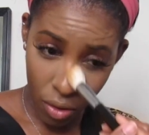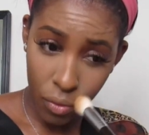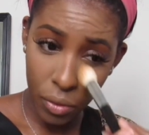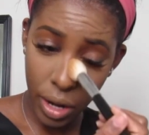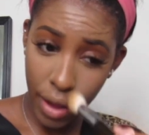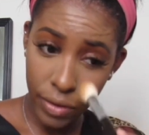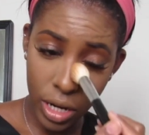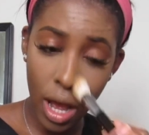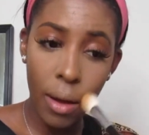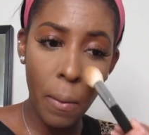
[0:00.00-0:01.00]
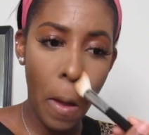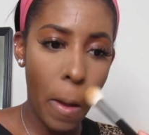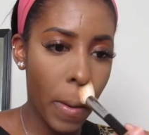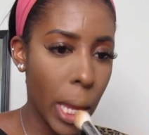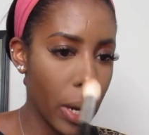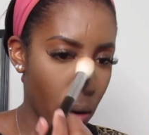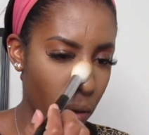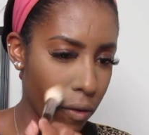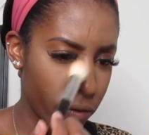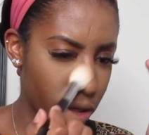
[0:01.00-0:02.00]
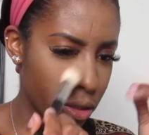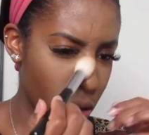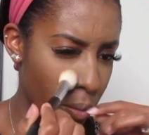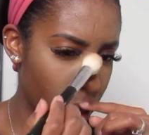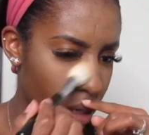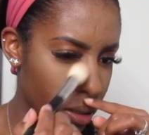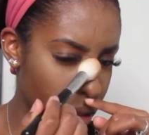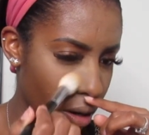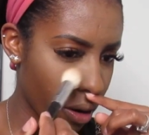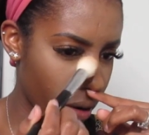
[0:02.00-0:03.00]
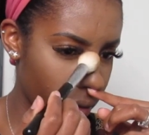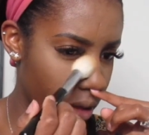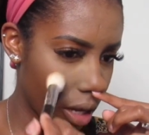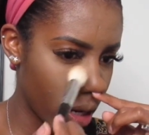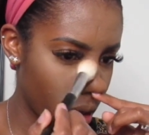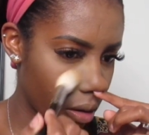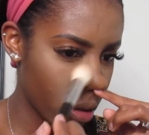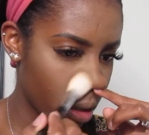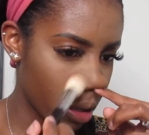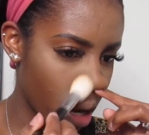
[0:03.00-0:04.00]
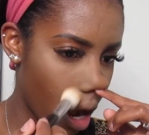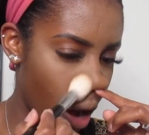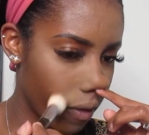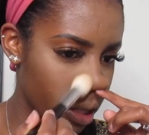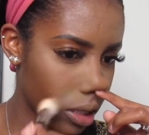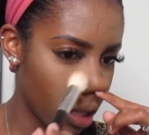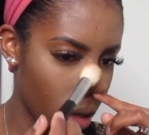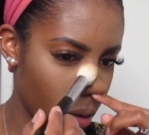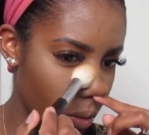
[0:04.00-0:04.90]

a job. You know, if there's nobody to serve, then obviously